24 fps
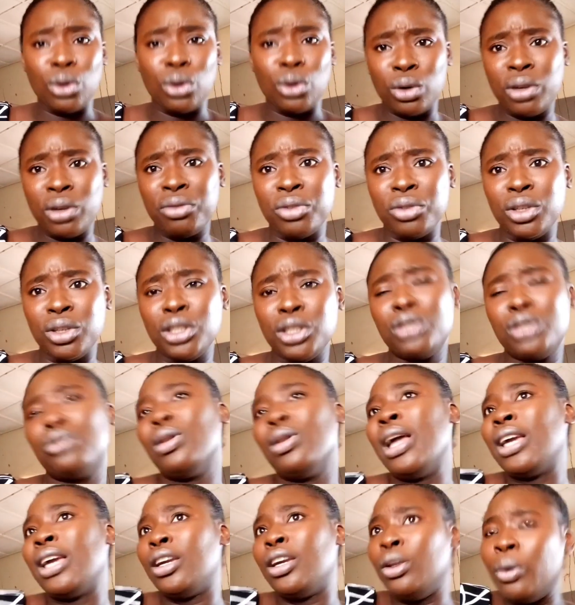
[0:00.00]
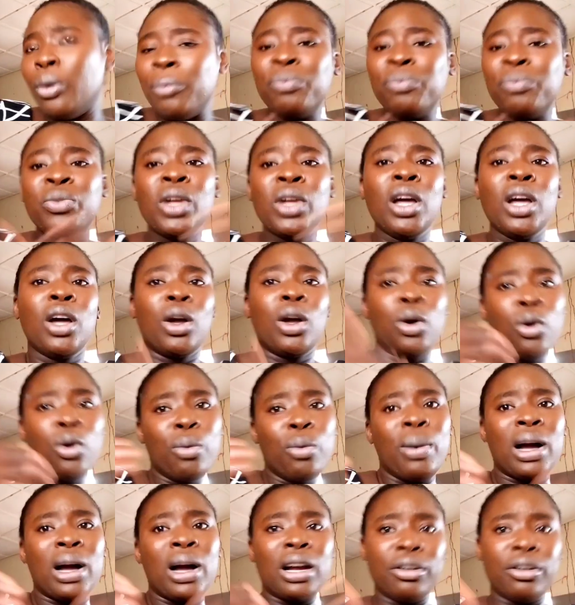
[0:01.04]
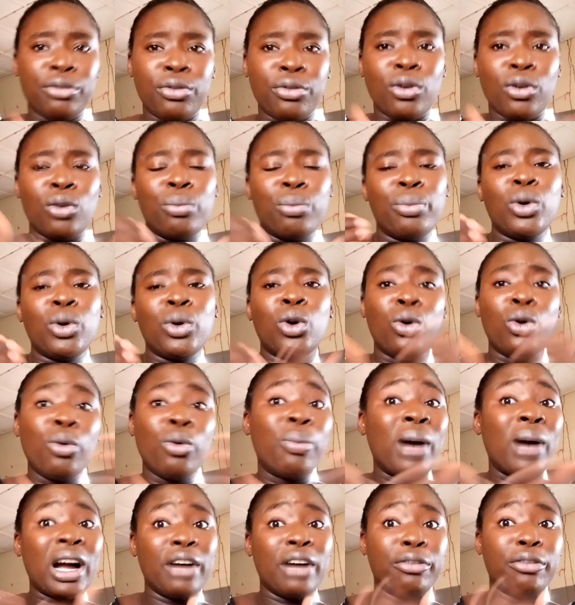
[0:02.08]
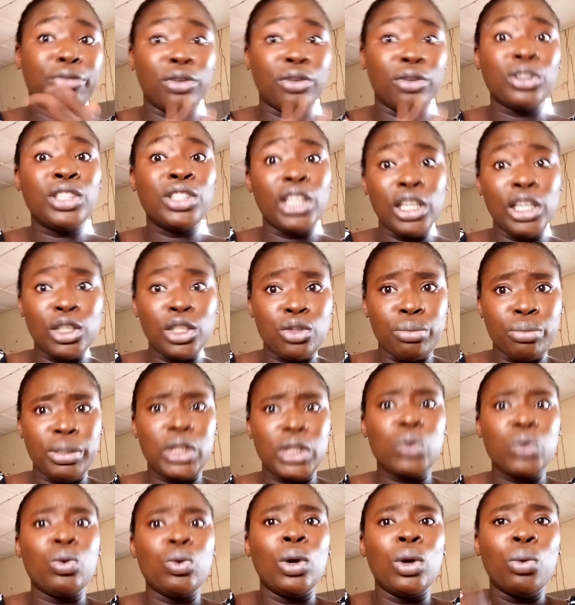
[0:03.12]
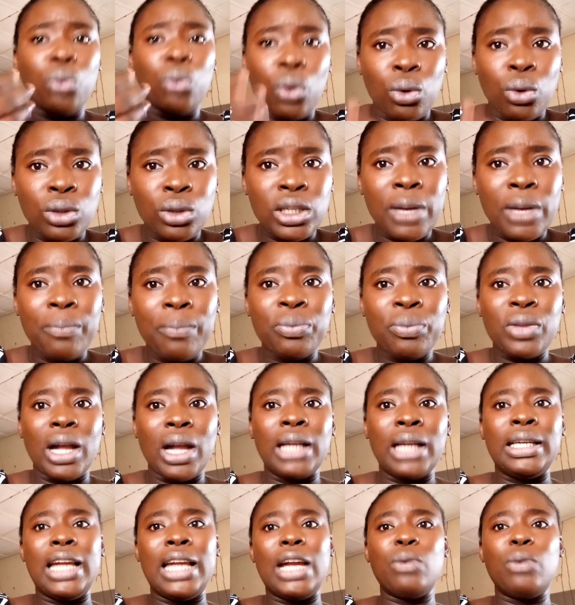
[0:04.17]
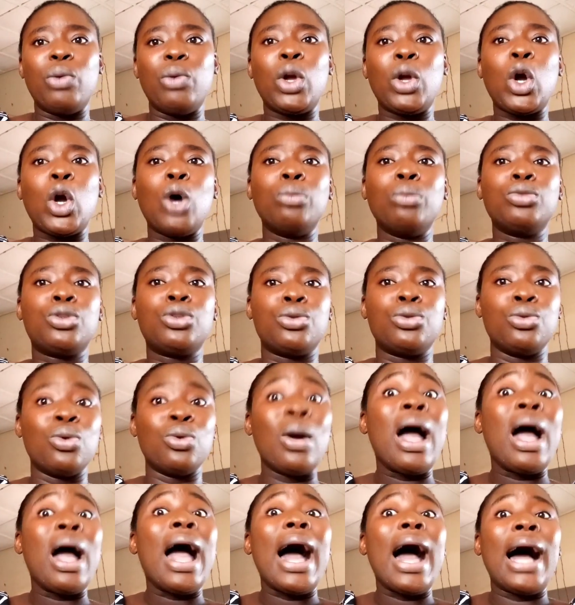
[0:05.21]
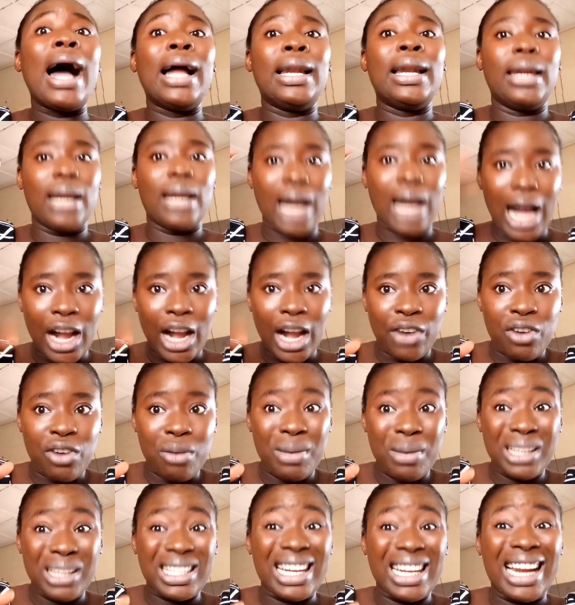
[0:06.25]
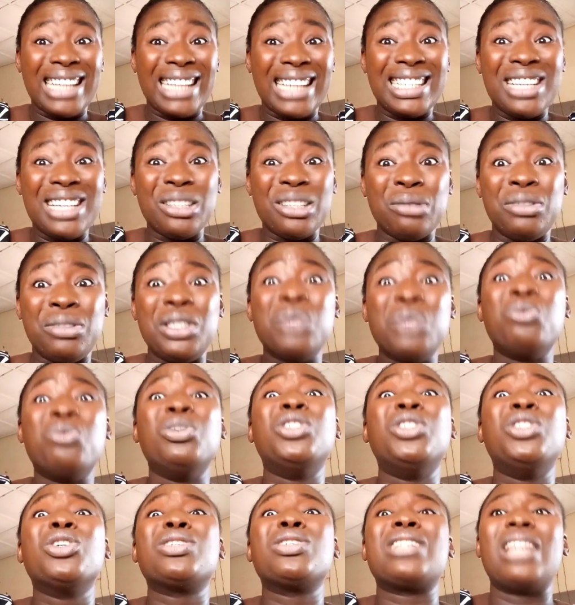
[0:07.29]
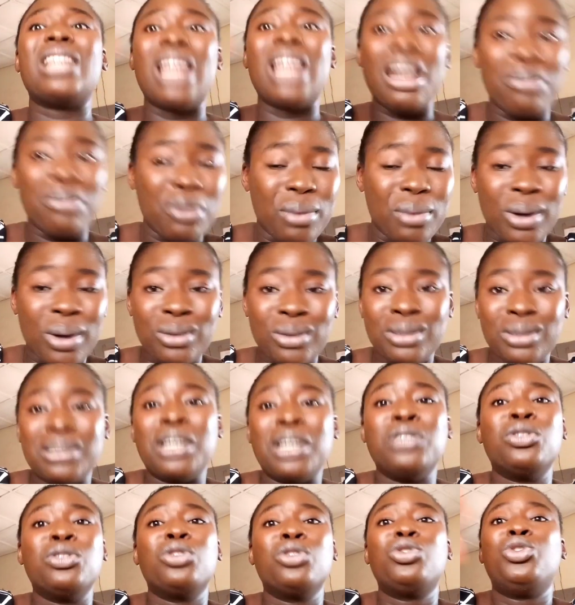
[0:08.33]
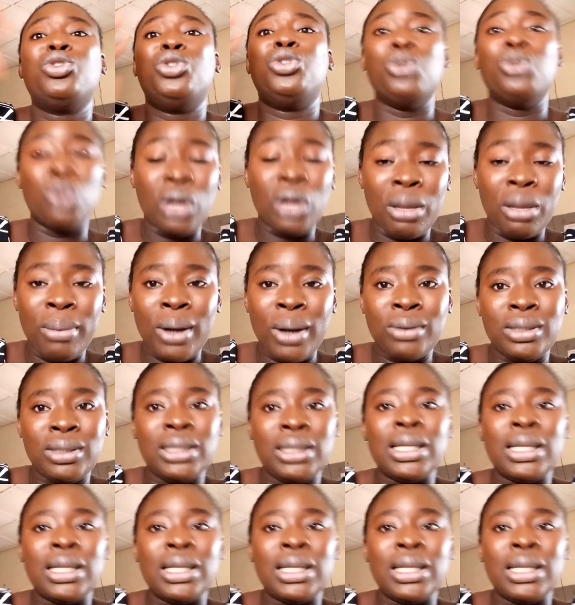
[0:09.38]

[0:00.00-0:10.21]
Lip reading: If we need to, like, go back and forth a little bit, we would. And then we come to an agreement. And at the end of the day, we'll just laugh about it and just joke about it.